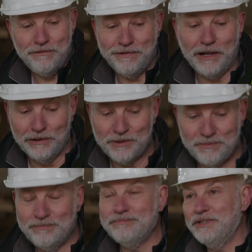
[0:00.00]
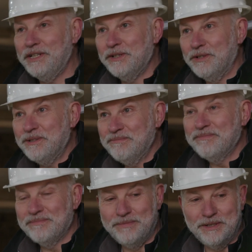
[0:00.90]
far looks pretty good,
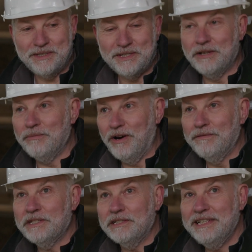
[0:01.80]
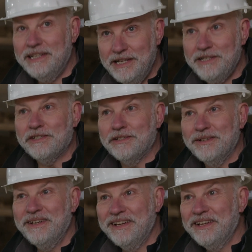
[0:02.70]
but obviously you need to
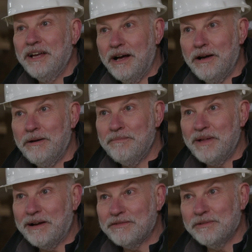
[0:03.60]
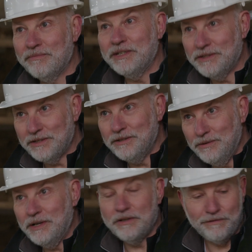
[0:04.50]
have something
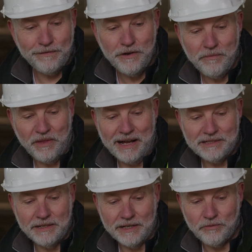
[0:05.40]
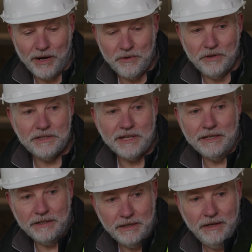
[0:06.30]
to confirm that. So that's why we're going to take